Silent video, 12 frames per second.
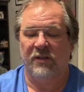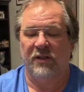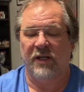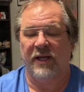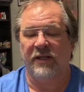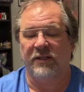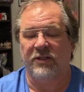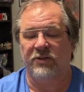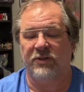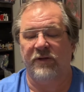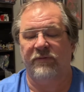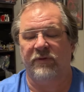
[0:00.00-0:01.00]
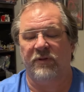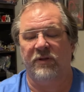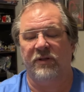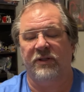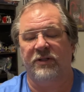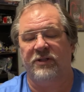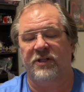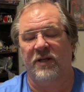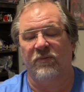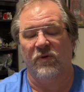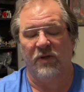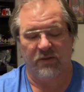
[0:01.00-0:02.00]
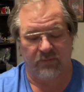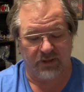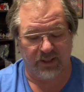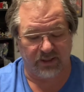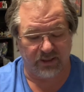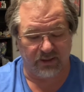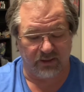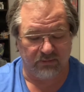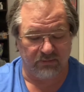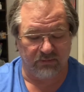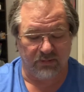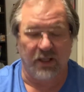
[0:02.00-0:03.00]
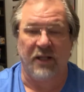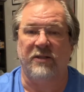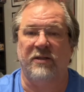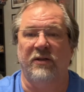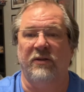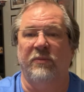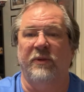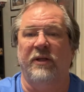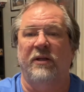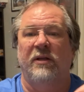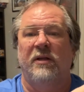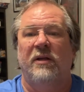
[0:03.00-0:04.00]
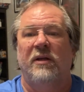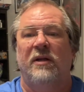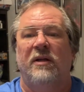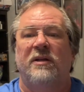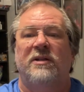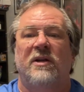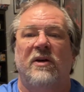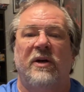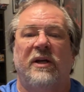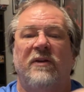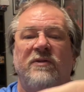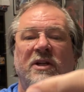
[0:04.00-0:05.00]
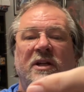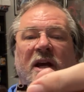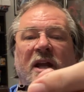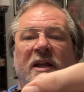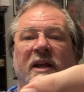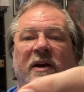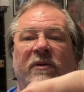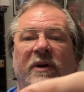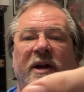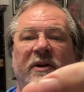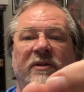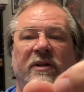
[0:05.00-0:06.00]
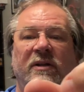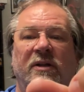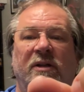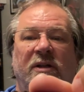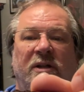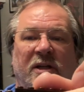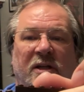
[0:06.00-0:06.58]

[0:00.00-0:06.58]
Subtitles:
I think these are different, or they're the same one, but I got 2. But so it gives you kind of that rounded look